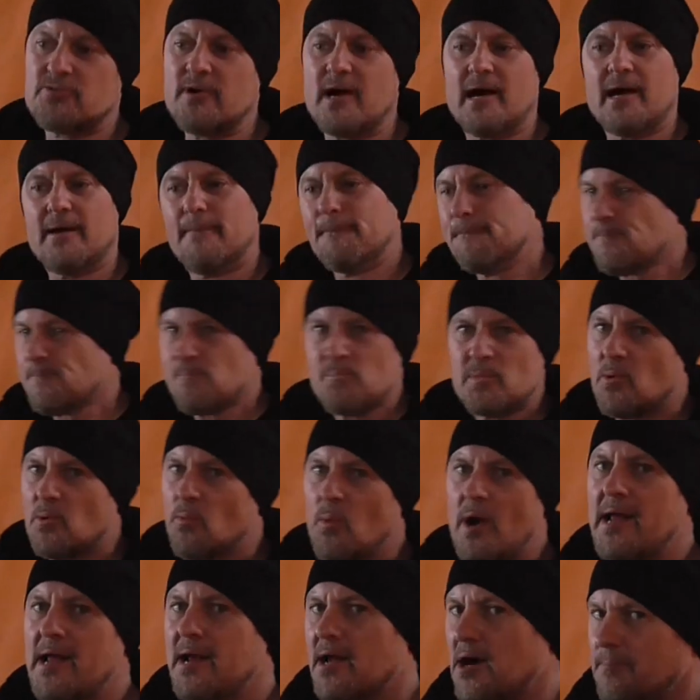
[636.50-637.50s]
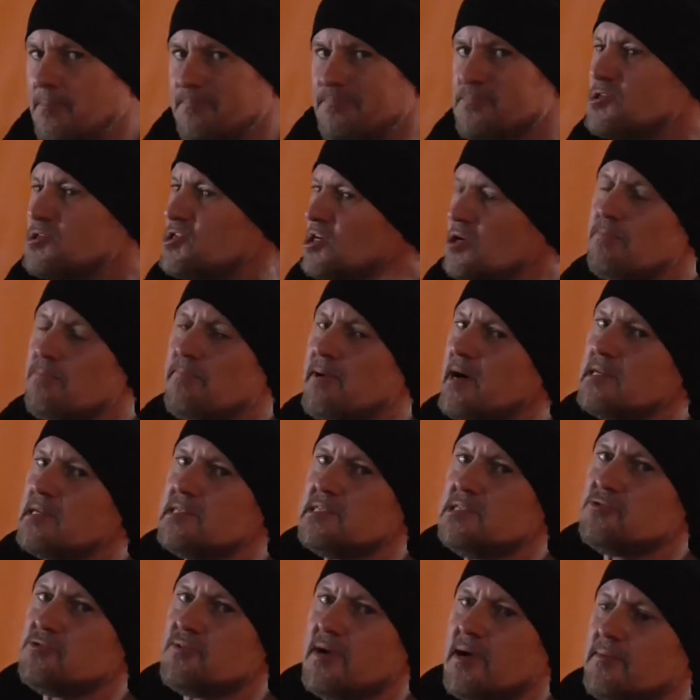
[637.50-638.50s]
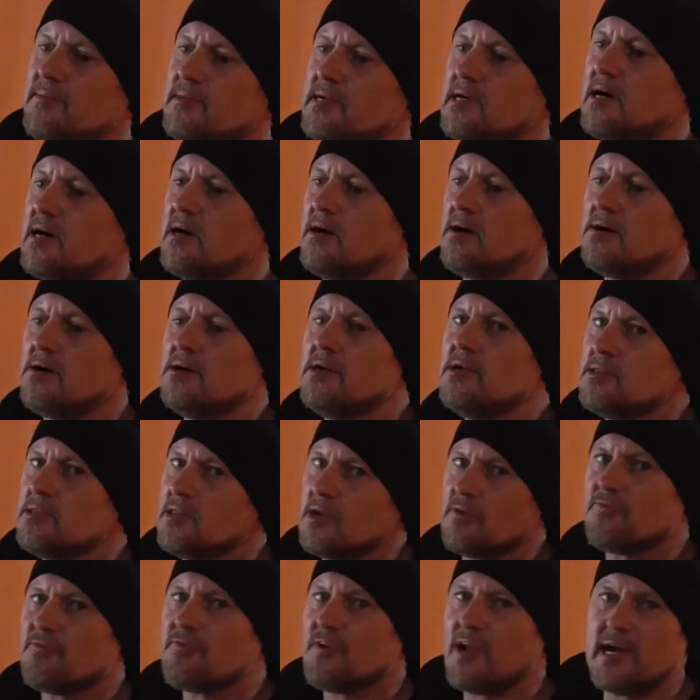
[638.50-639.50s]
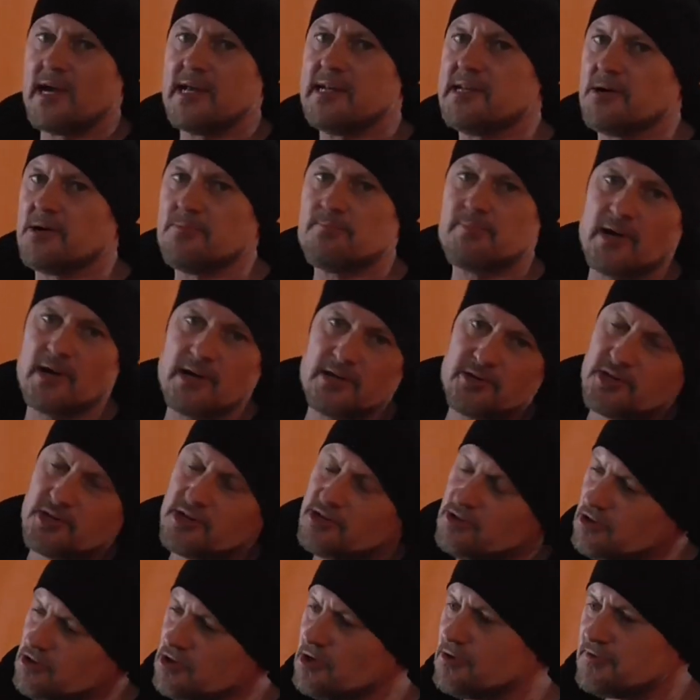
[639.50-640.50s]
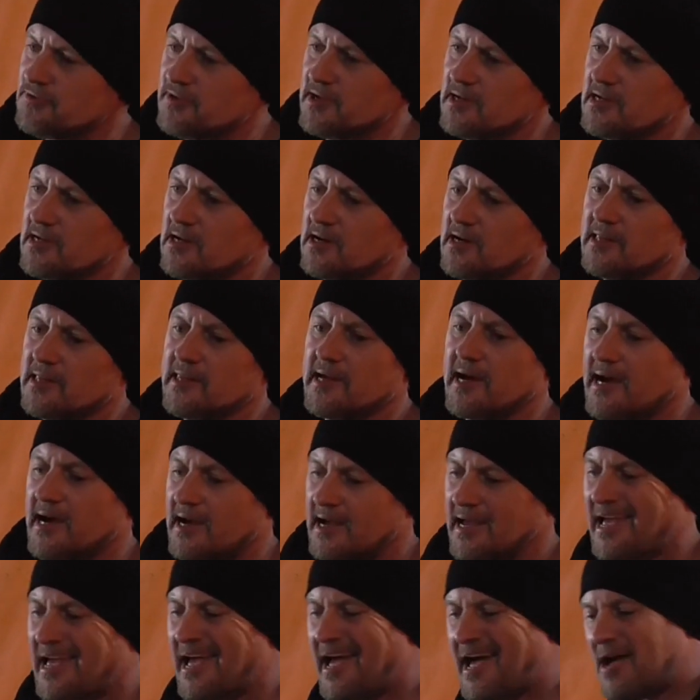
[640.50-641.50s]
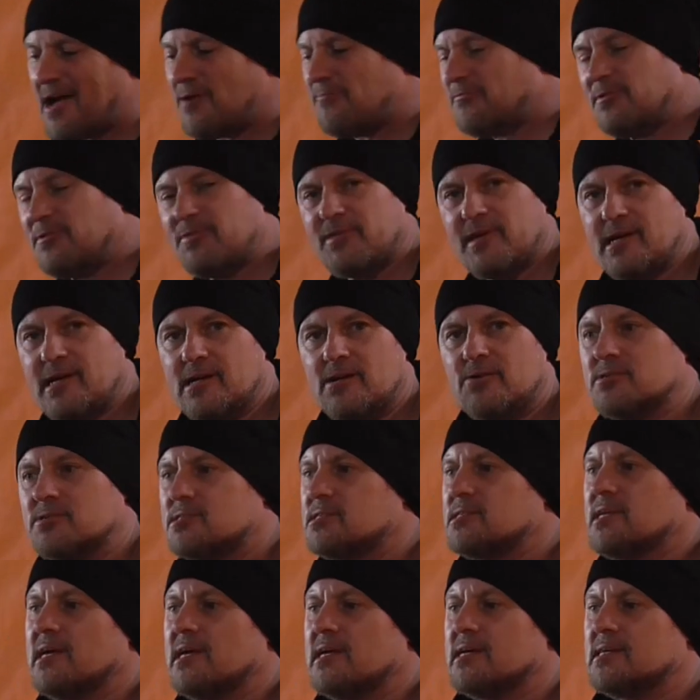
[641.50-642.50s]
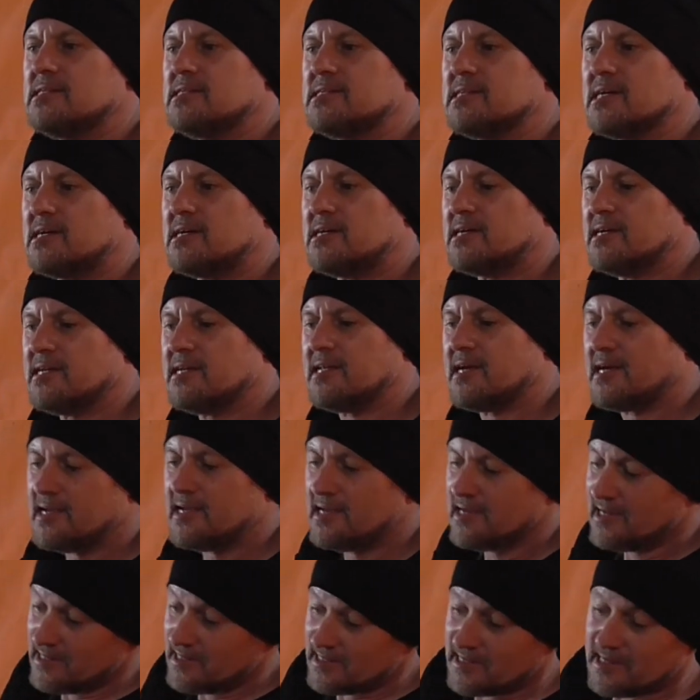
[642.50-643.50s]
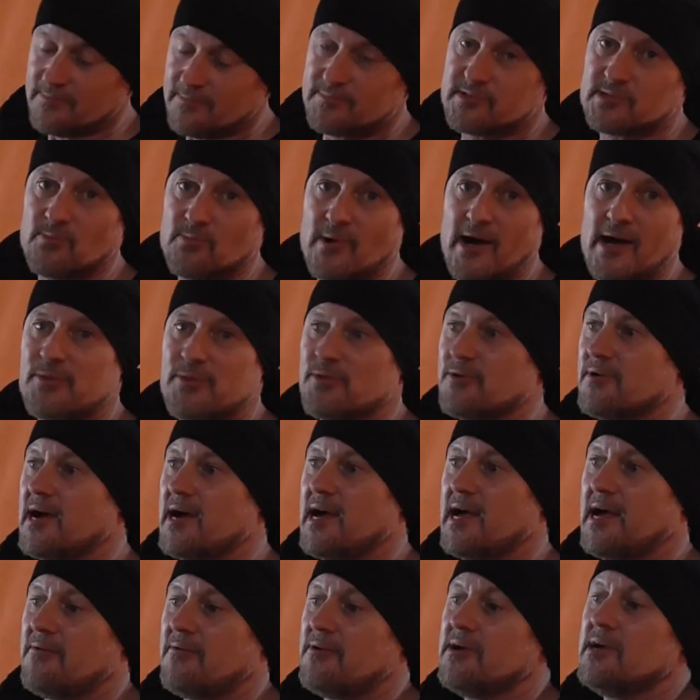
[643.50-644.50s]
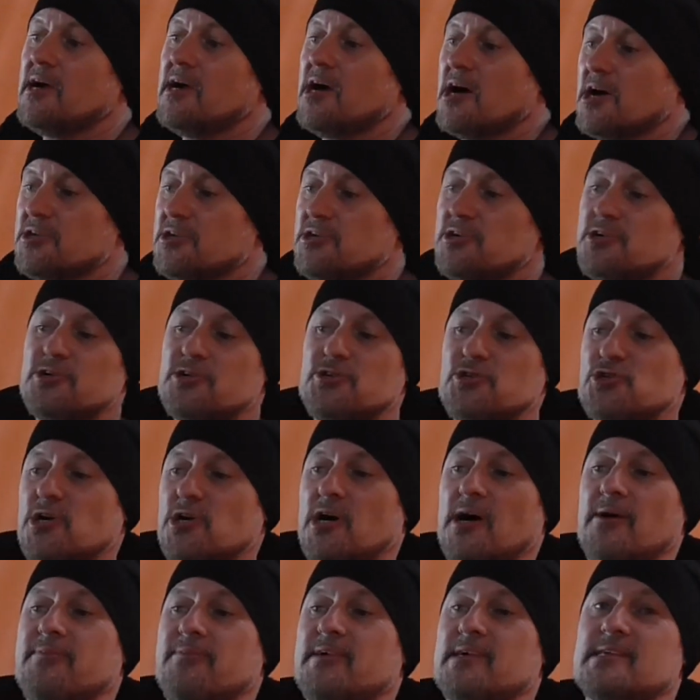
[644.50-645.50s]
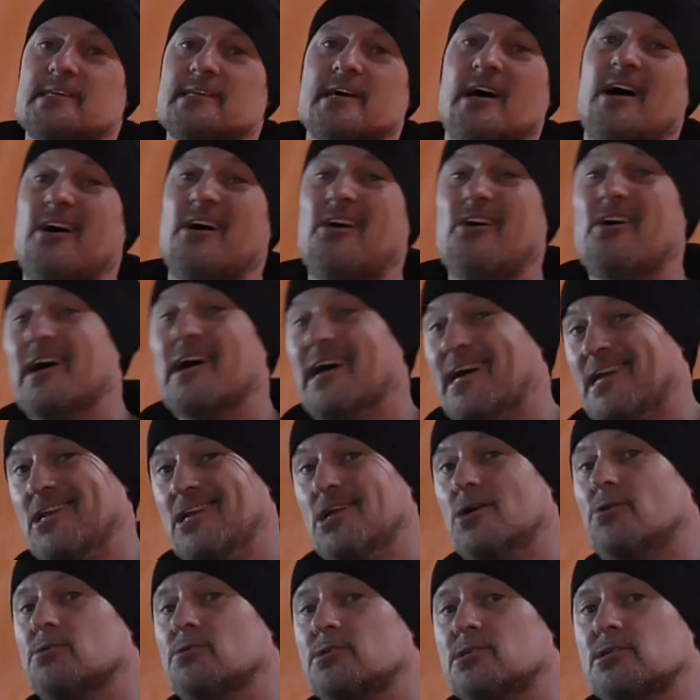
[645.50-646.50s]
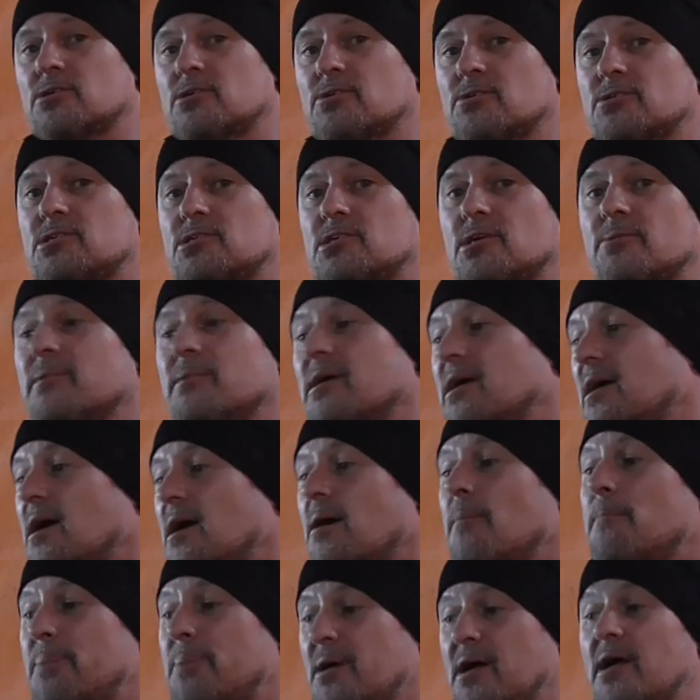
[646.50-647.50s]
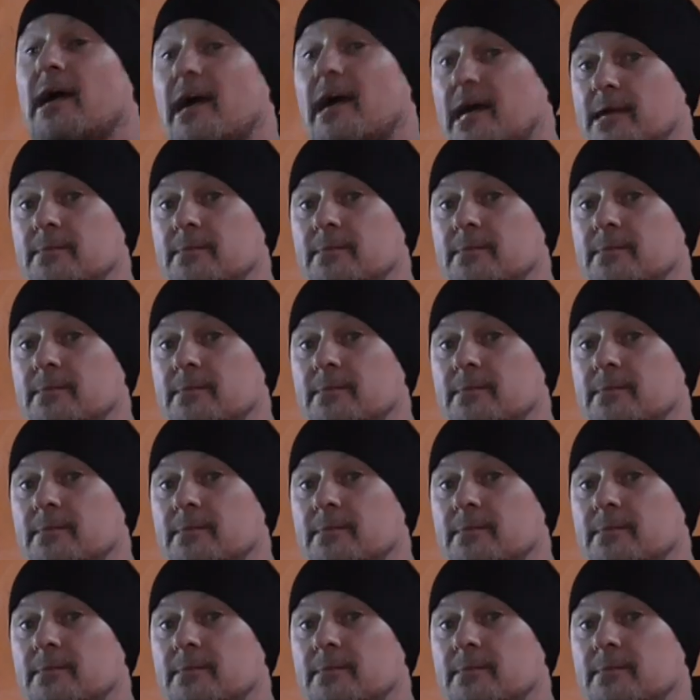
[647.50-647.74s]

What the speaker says: great. When I'm 2 passes around the car, no flatting, no polishing, nothing like that. Everything looks neat and tidy, keeps the weather out, and you can drive this car. It looks awesome. But